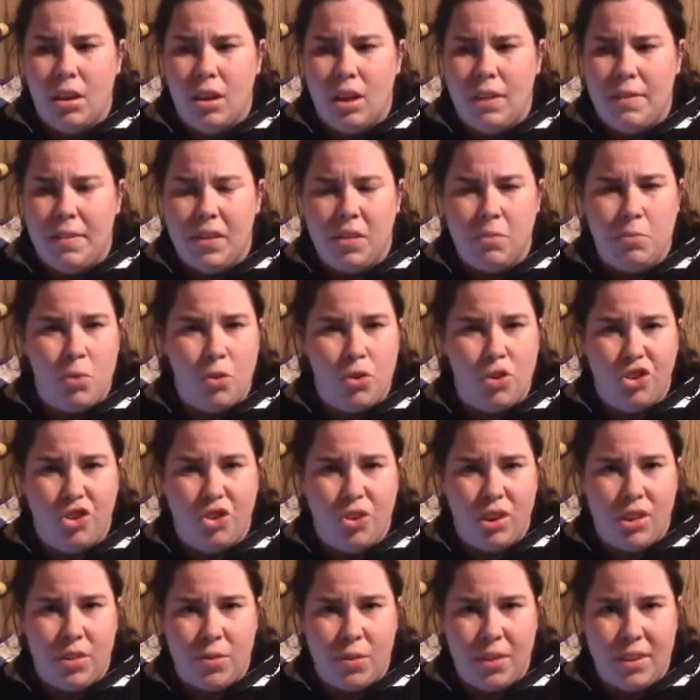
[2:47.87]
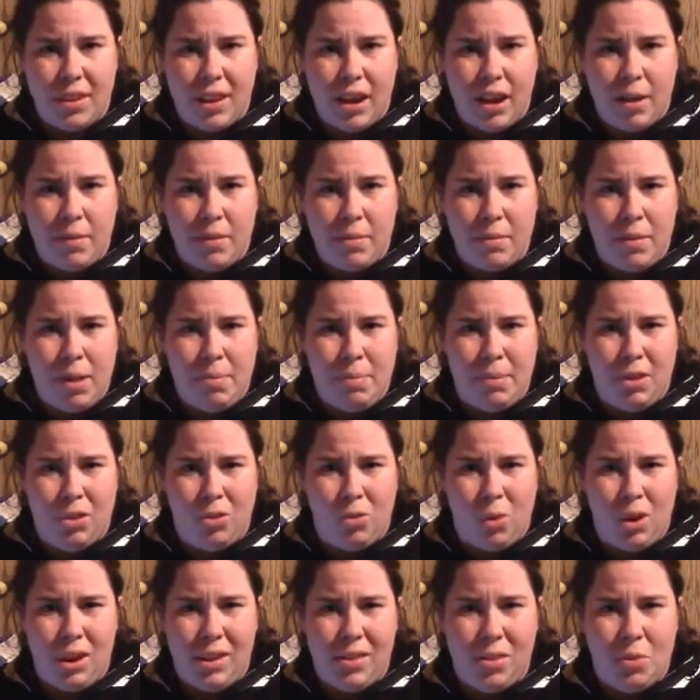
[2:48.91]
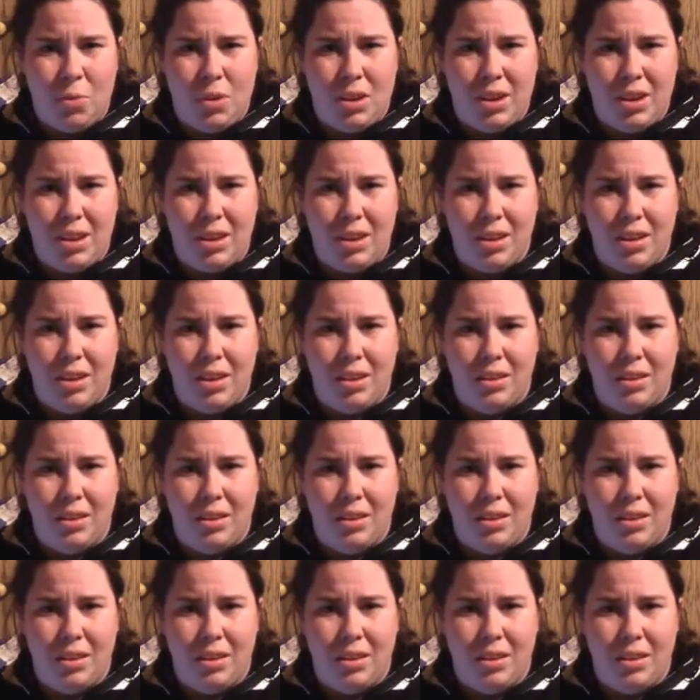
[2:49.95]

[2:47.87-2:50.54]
If it's more stressful times, it might be twice a week.